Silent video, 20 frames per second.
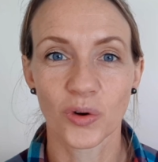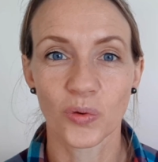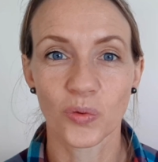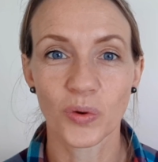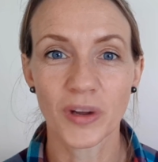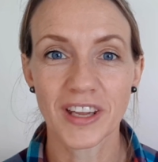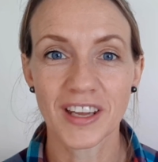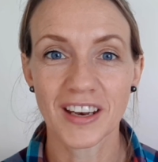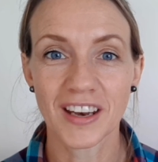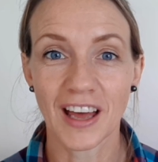
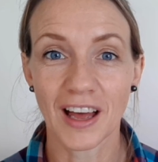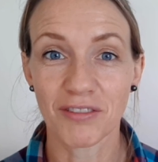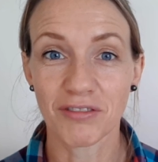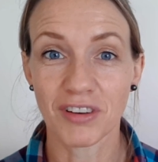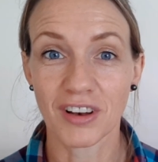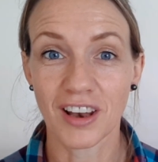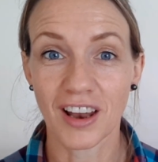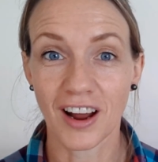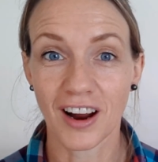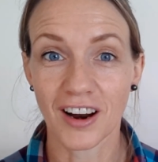We can have
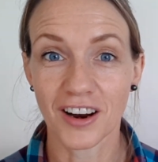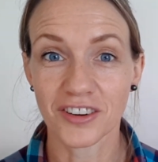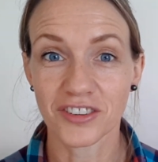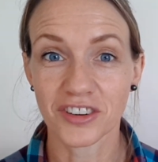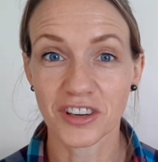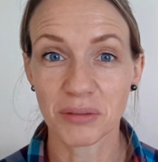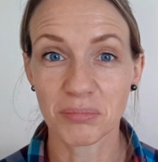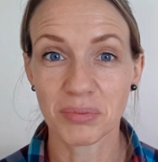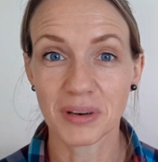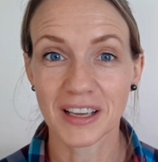large
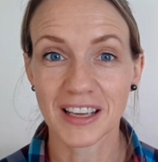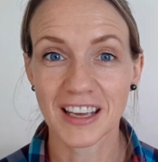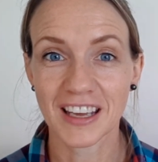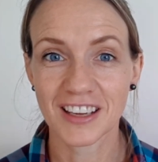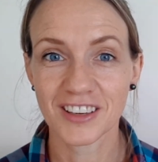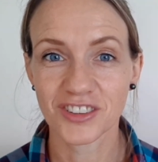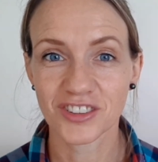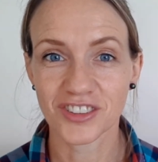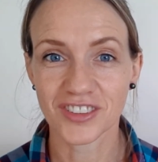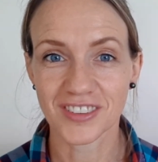
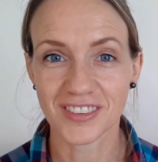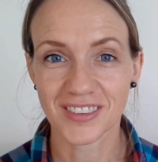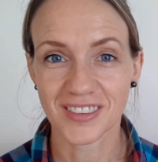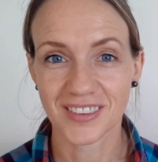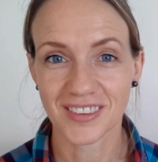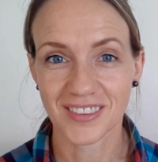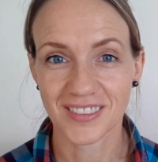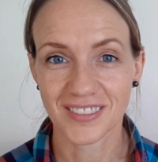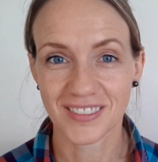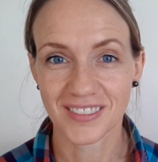implications,
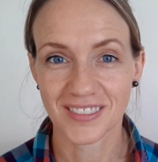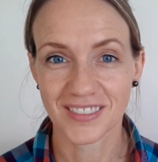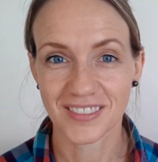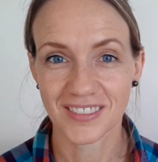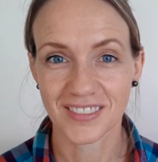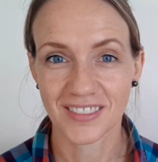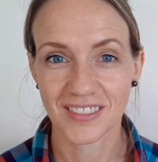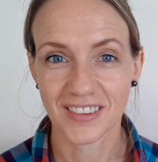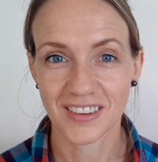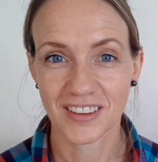
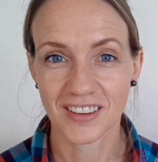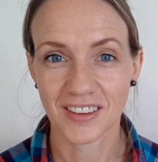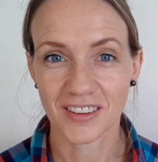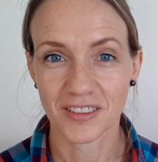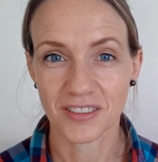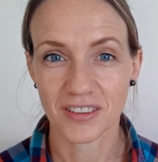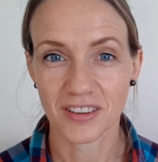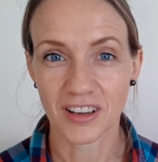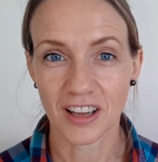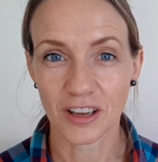
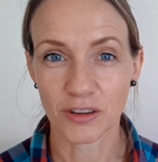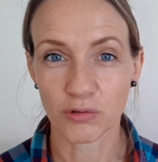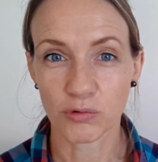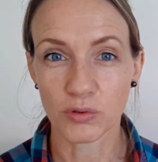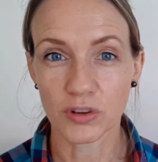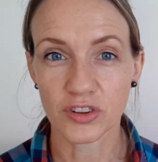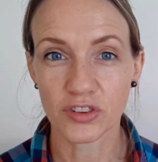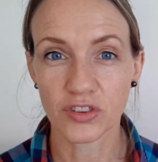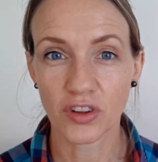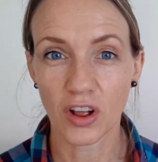like
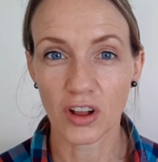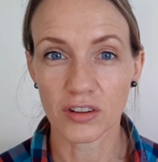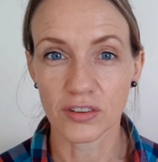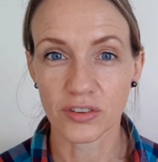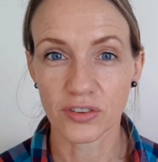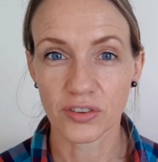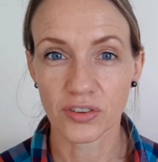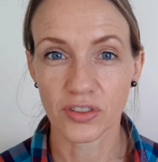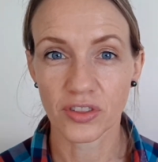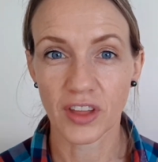
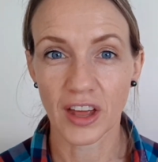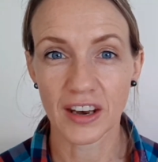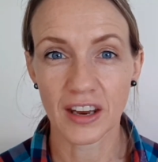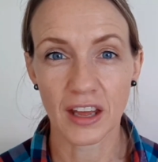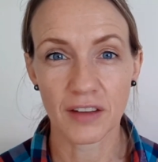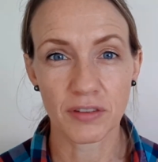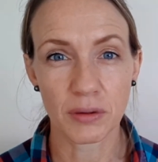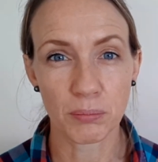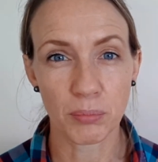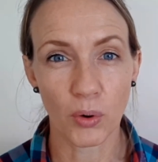results that
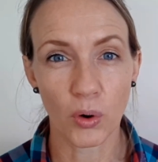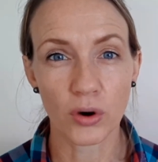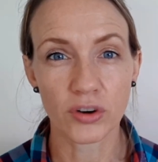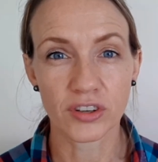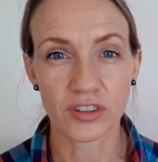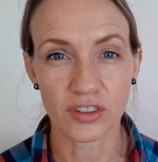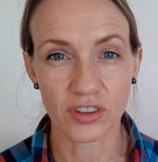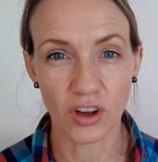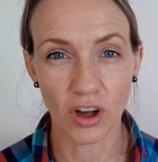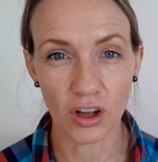have
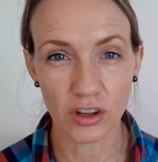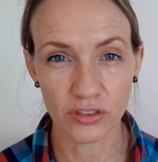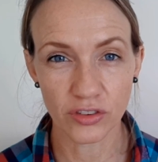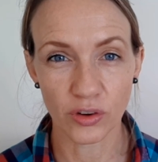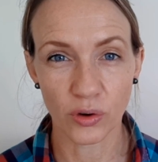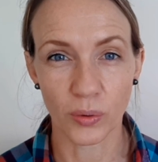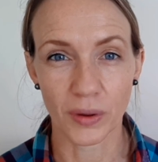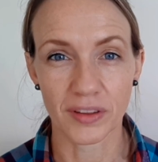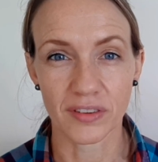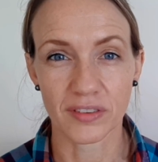important
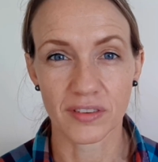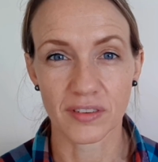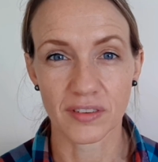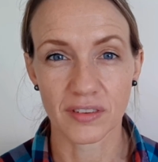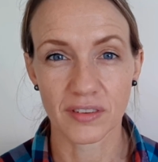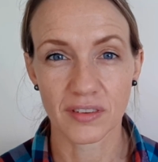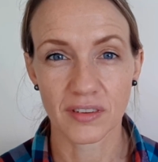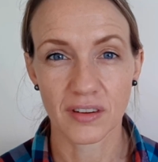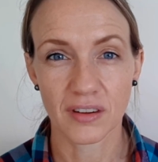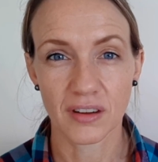
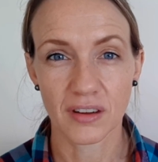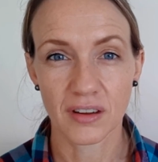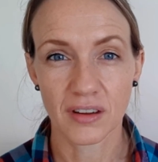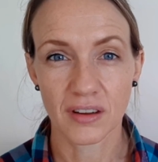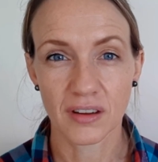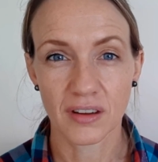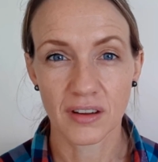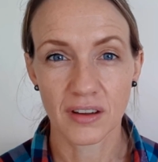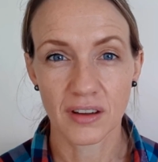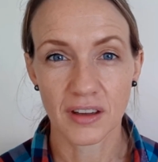consequences.
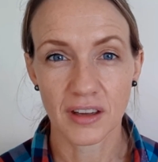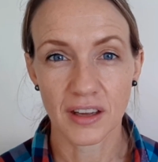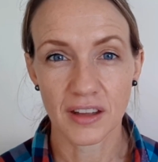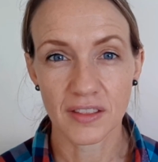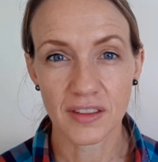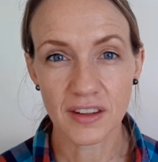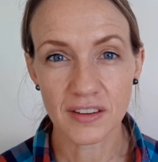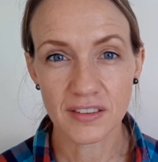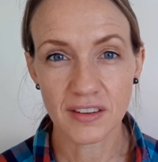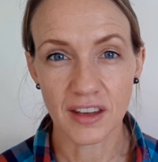In
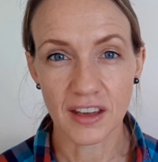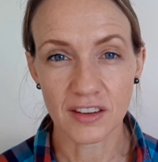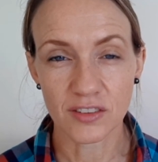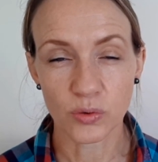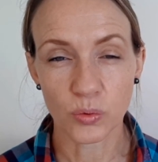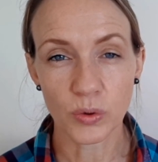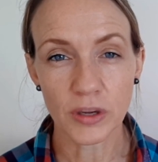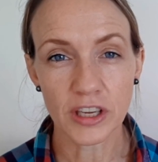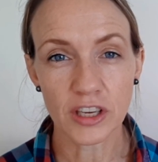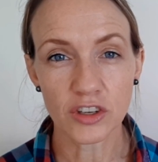this case,
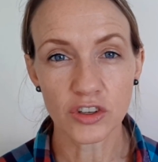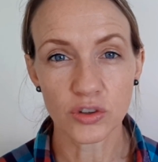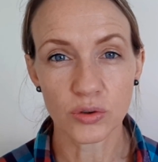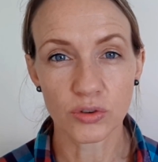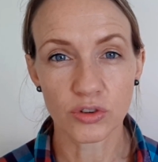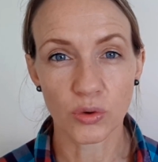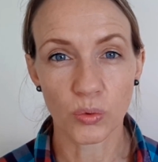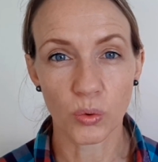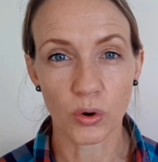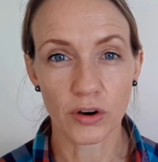we can use
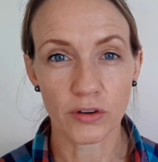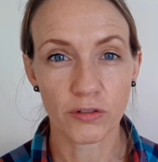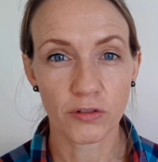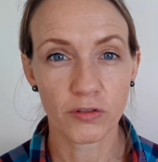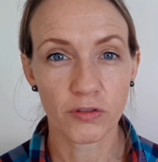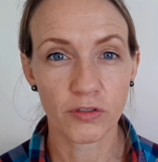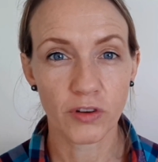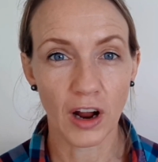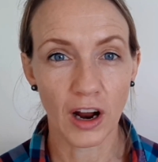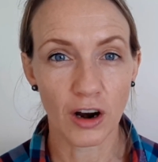the word
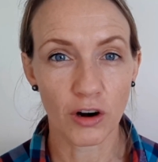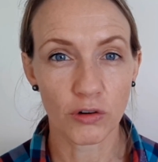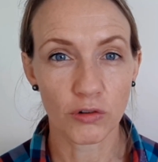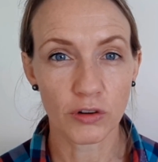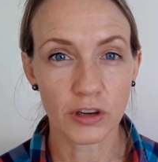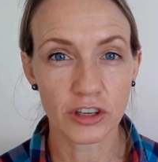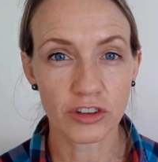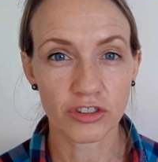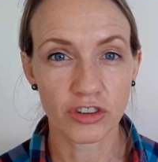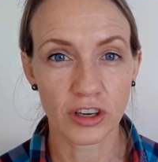
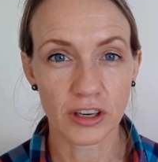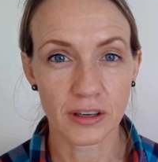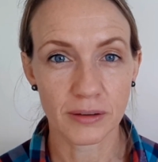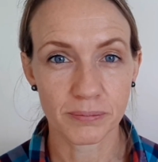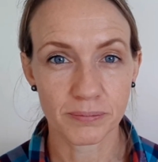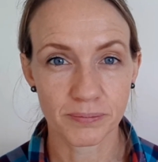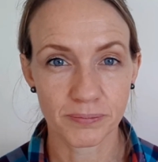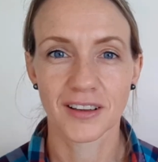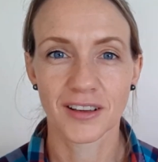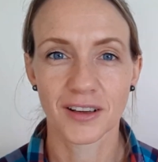far-reaching.
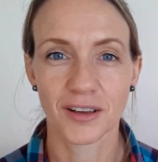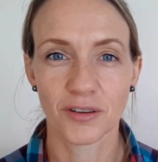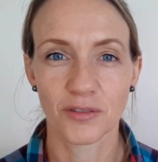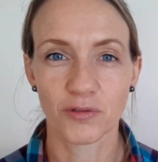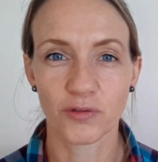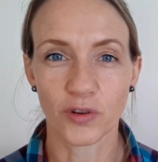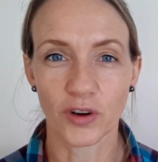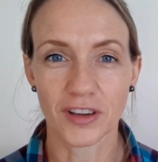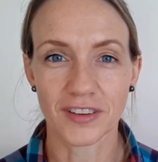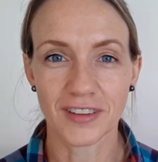
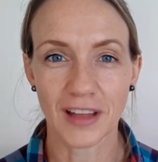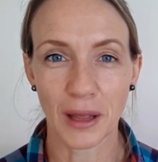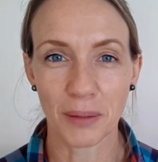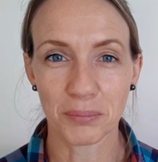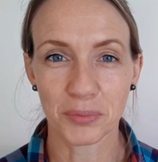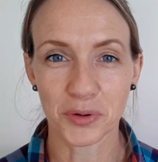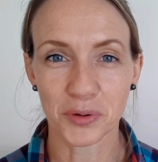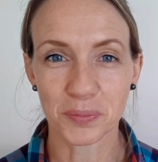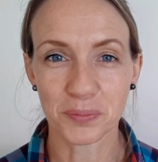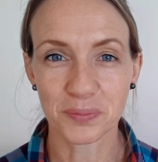For
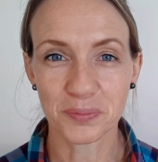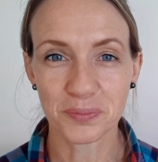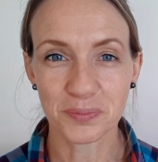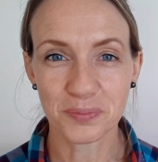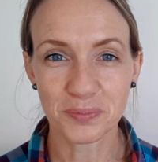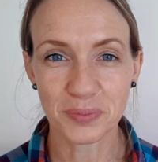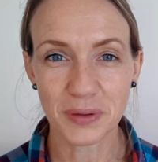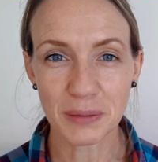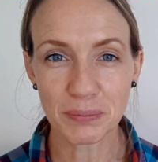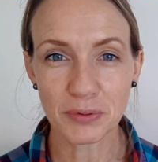example,
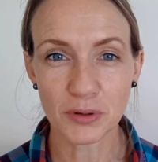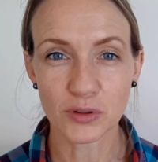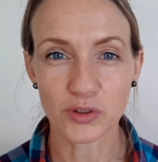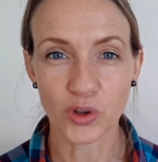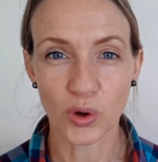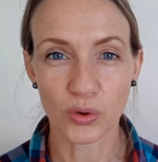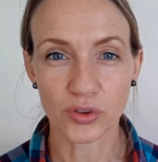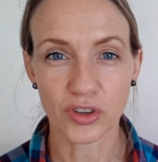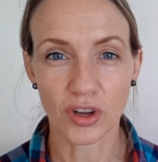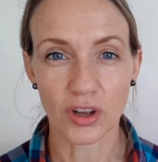people
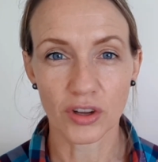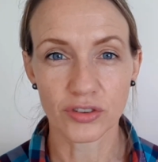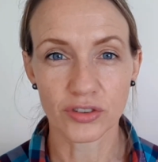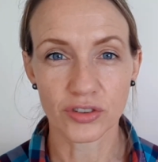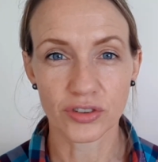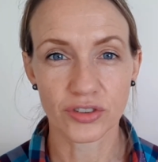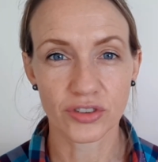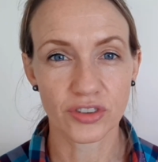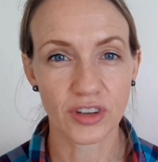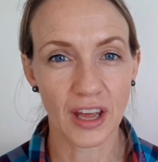don't
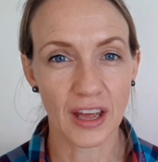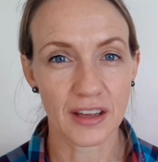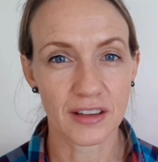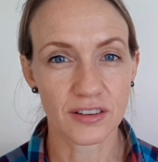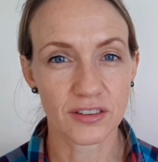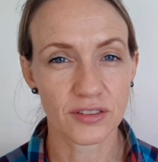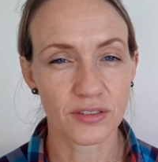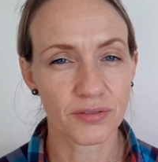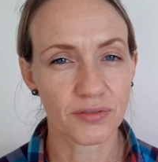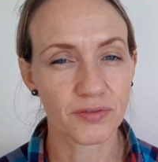
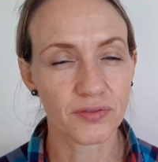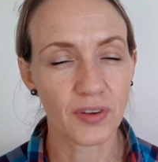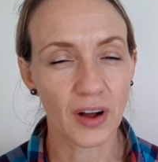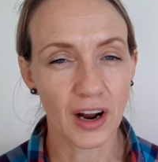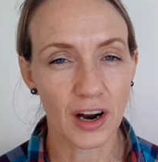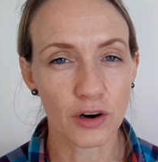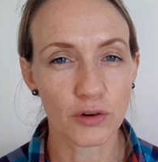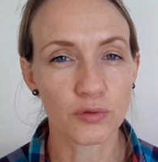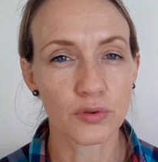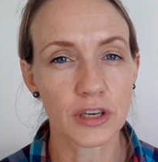understand the
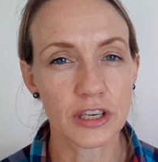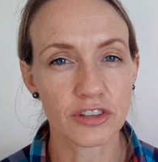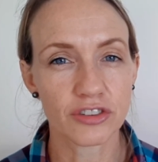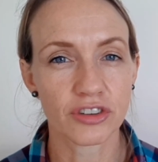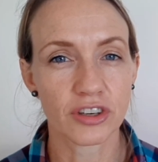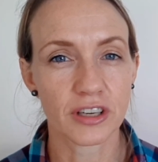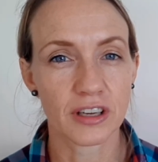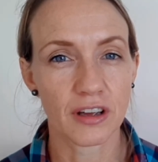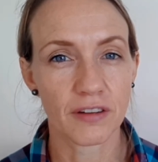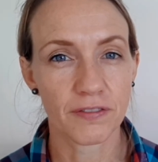
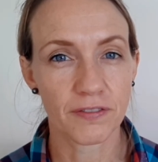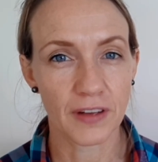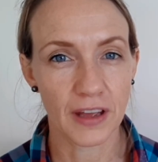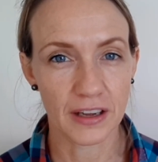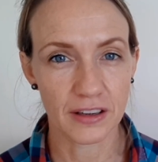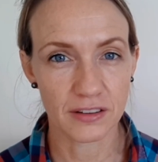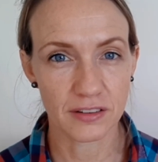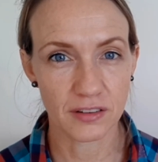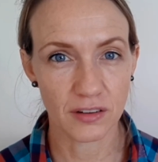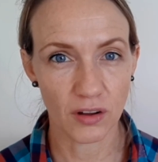far-reaching
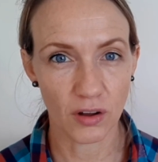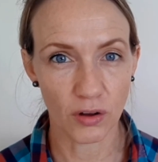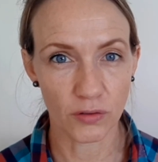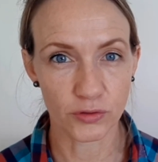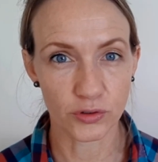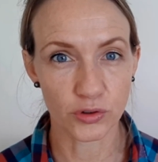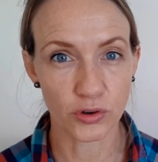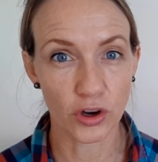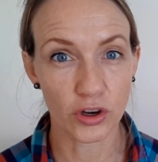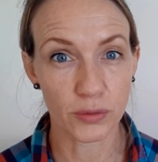effects of
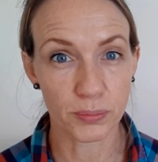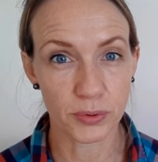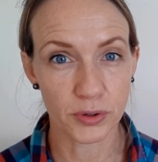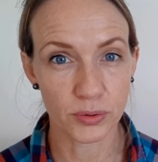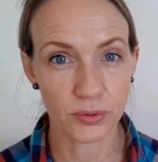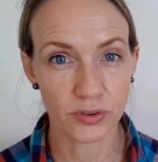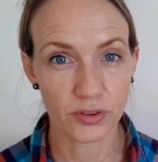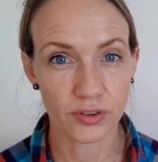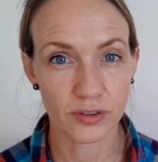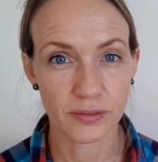drug
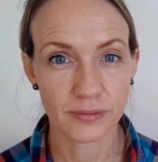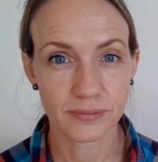abuse.